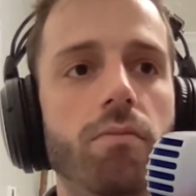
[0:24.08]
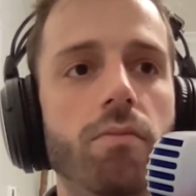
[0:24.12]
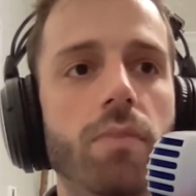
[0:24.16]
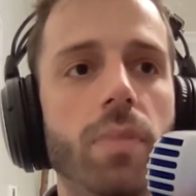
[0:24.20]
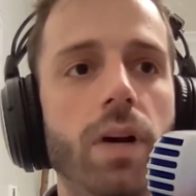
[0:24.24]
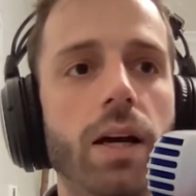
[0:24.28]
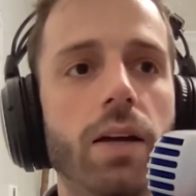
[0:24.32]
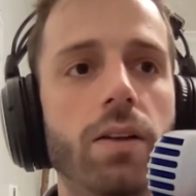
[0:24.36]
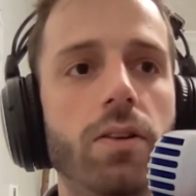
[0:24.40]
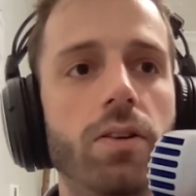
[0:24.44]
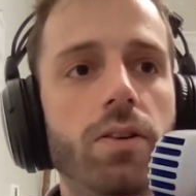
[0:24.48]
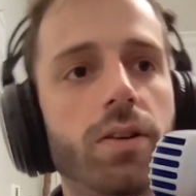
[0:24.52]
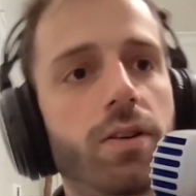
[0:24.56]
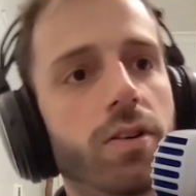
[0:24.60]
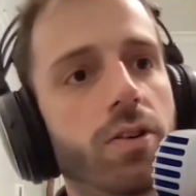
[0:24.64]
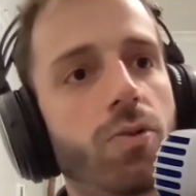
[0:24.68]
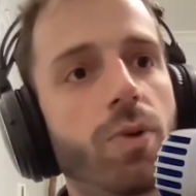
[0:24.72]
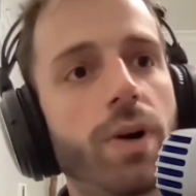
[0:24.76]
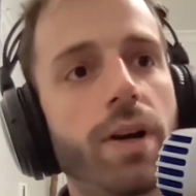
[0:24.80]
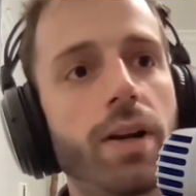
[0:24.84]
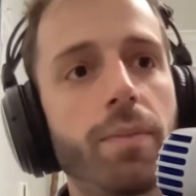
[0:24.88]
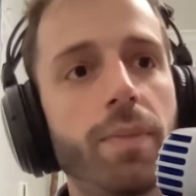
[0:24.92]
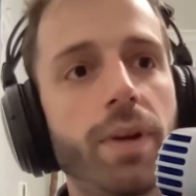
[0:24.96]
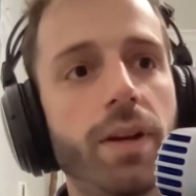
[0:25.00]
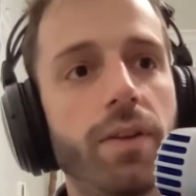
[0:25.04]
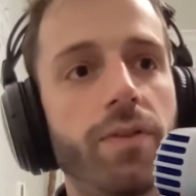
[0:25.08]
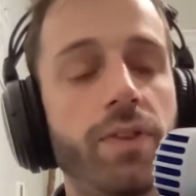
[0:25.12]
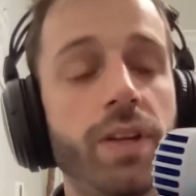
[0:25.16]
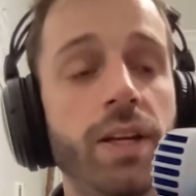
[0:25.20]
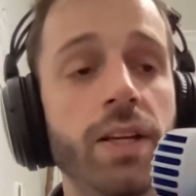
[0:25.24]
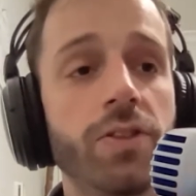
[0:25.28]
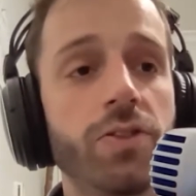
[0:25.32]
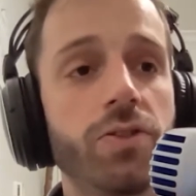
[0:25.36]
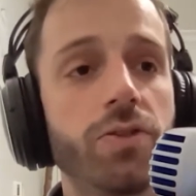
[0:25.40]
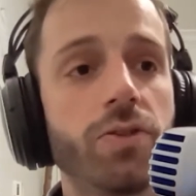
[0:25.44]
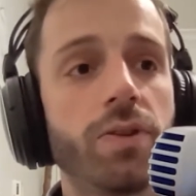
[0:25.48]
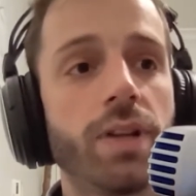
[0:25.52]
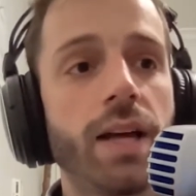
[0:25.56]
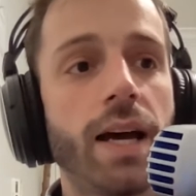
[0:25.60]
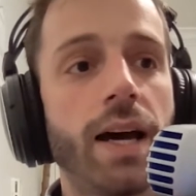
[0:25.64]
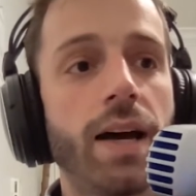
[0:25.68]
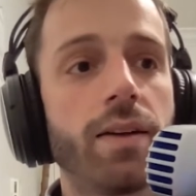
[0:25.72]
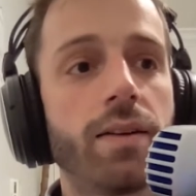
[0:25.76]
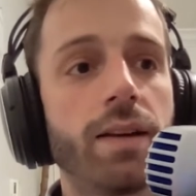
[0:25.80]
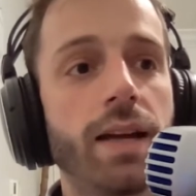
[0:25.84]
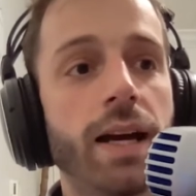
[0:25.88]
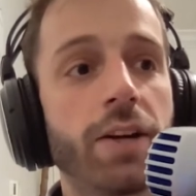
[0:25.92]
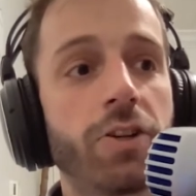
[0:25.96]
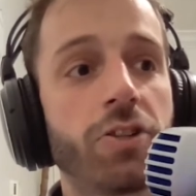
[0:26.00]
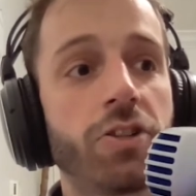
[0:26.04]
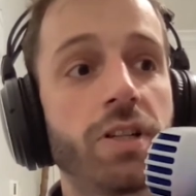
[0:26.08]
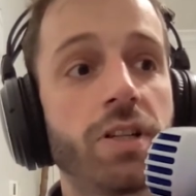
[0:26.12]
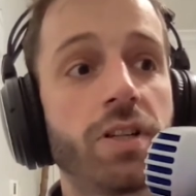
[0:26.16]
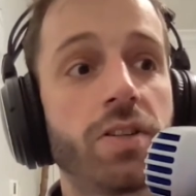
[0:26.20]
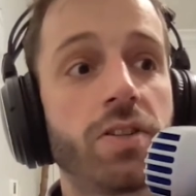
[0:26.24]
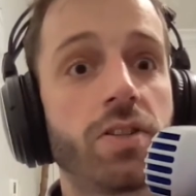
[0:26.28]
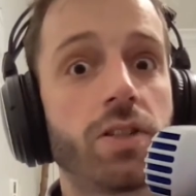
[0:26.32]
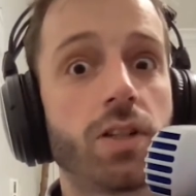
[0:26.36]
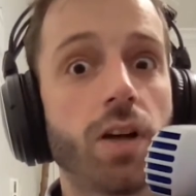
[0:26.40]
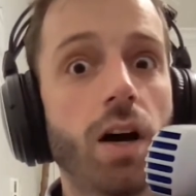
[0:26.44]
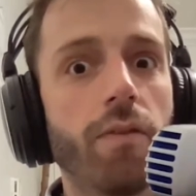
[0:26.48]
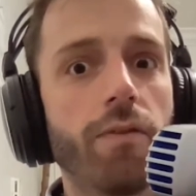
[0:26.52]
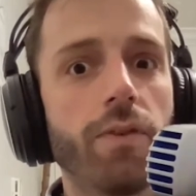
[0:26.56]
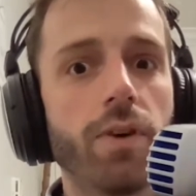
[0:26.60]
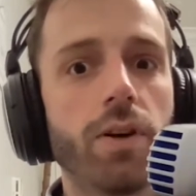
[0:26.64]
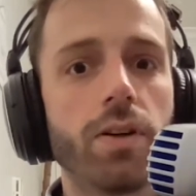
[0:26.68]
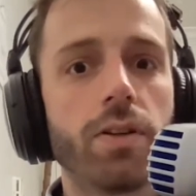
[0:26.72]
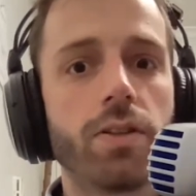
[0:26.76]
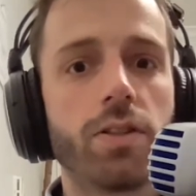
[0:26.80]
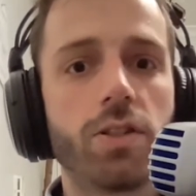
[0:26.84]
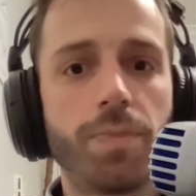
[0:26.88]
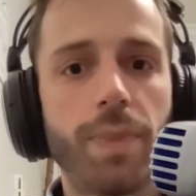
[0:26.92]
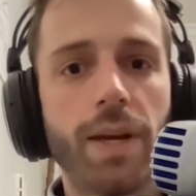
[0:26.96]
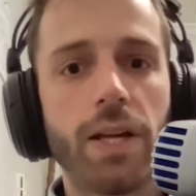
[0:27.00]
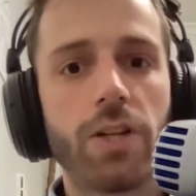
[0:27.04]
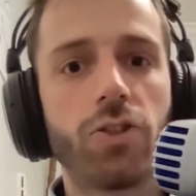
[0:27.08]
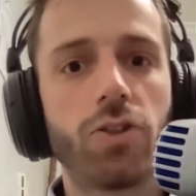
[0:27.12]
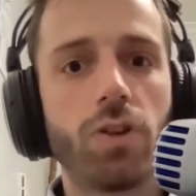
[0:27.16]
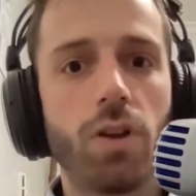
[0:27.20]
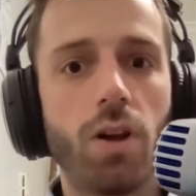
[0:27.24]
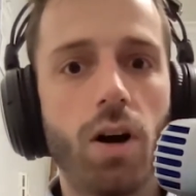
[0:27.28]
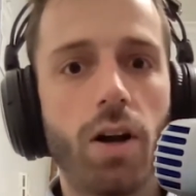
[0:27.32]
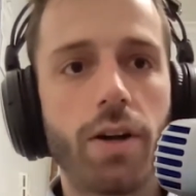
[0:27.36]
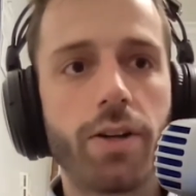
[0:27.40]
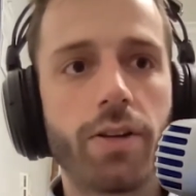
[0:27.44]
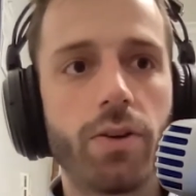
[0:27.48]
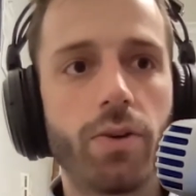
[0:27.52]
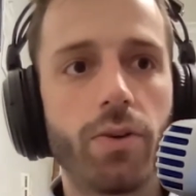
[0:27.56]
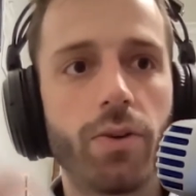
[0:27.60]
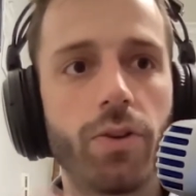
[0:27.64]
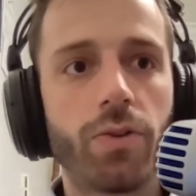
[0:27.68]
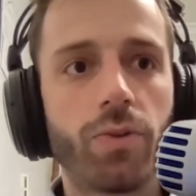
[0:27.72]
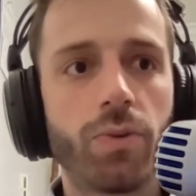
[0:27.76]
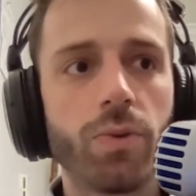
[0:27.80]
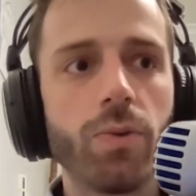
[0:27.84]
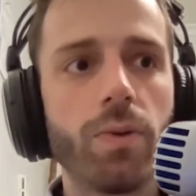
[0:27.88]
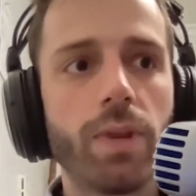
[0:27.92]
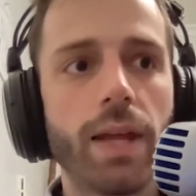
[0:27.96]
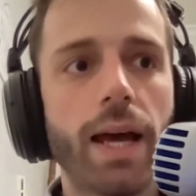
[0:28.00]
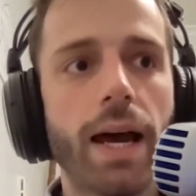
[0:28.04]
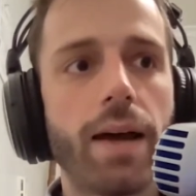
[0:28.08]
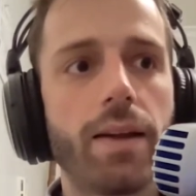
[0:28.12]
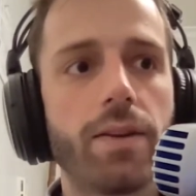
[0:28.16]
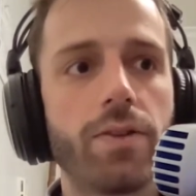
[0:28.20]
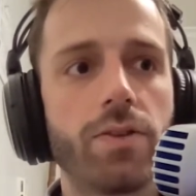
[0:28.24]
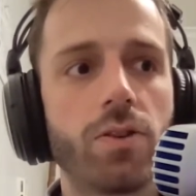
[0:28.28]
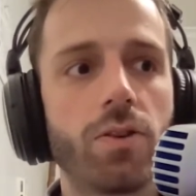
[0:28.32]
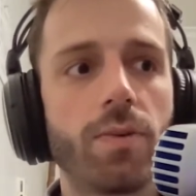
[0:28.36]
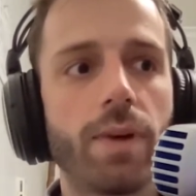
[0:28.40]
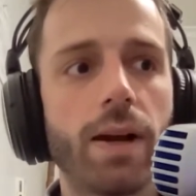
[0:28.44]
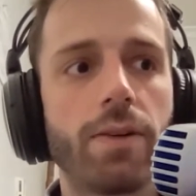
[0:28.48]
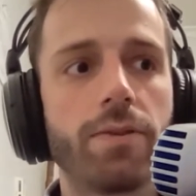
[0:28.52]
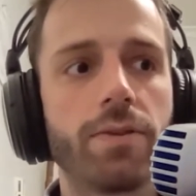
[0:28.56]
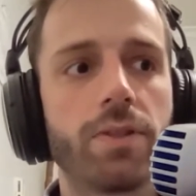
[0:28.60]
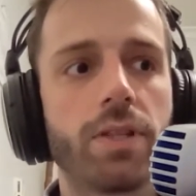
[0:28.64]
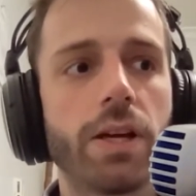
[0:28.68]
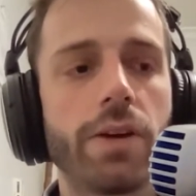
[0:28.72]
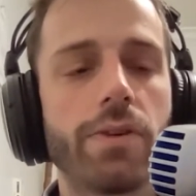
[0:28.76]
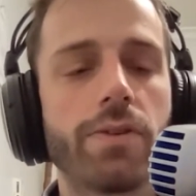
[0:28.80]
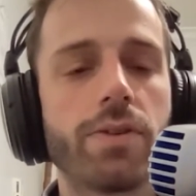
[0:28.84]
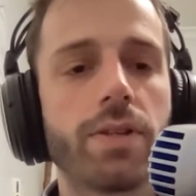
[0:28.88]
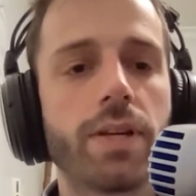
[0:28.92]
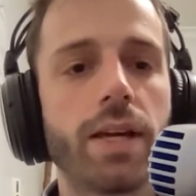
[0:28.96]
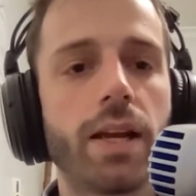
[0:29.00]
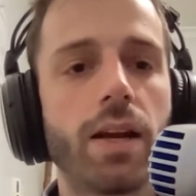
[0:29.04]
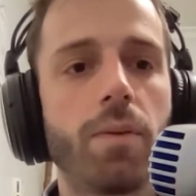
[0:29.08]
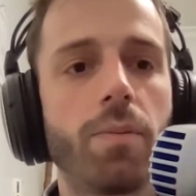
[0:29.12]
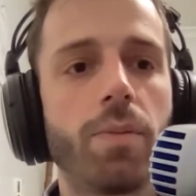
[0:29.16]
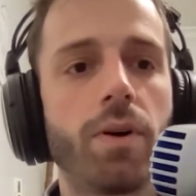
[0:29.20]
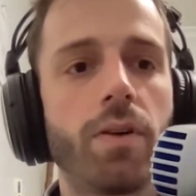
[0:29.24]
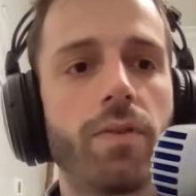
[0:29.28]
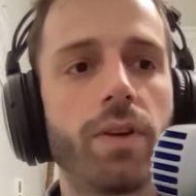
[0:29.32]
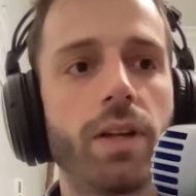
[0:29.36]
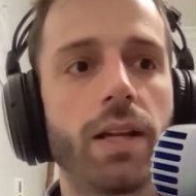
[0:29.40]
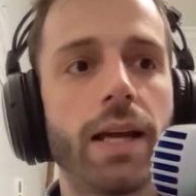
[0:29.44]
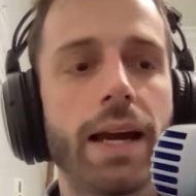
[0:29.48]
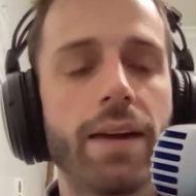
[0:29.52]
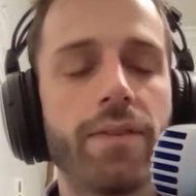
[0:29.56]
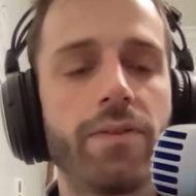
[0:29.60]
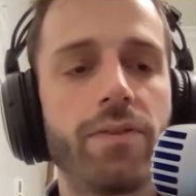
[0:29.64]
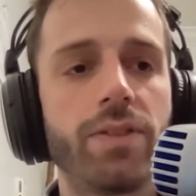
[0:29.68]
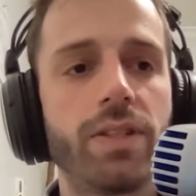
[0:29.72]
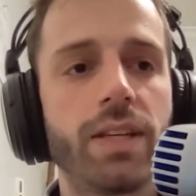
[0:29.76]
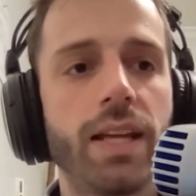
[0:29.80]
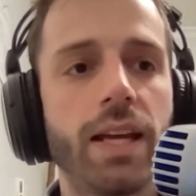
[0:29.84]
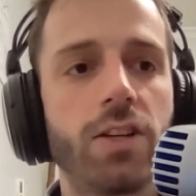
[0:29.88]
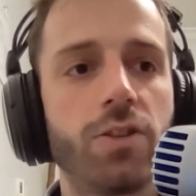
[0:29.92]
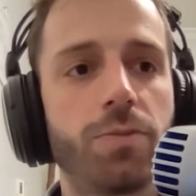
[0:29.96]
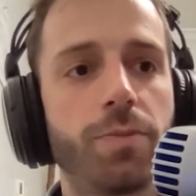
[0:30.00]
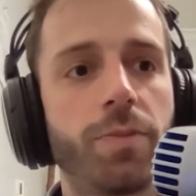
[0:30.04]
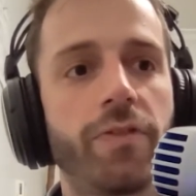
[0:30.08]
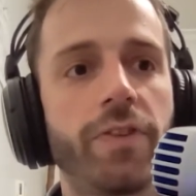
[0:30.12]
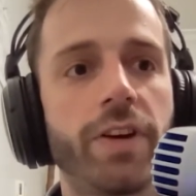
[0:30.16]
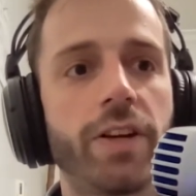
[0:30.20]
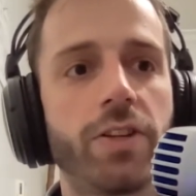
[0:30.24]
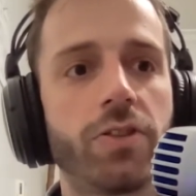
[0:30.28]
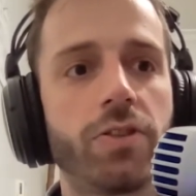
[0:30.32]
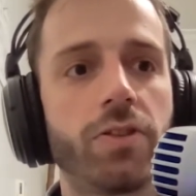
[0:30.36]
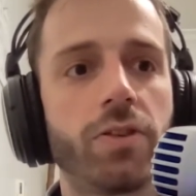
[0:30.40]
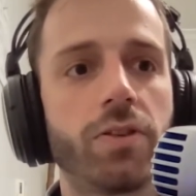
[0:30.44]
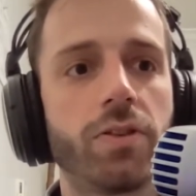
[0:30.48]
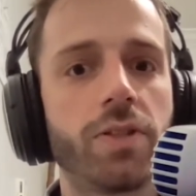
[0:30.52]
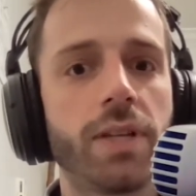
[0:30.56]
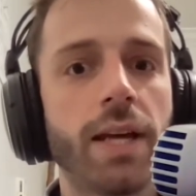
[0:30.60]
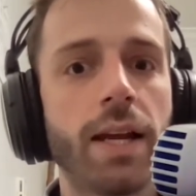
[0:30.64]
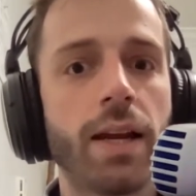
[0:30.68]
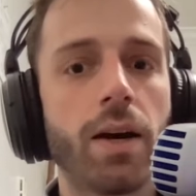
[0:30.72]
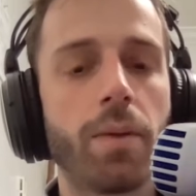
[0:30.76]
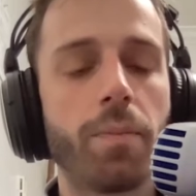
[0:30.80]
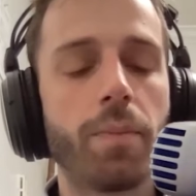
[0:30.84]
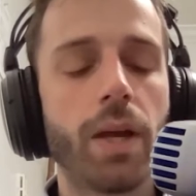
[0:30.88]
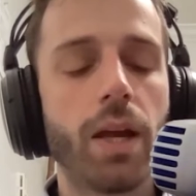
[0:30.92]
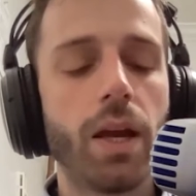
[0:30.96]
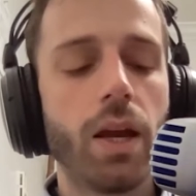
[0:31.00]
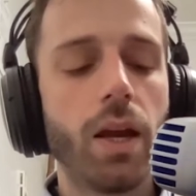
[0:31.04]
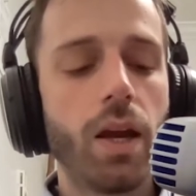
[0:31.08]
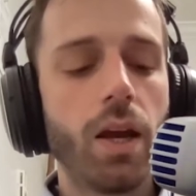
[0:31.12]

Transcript: I learned quite a bit of things through that, and actually discovered spatial audio through that surround sound setup of a live stage professional setup.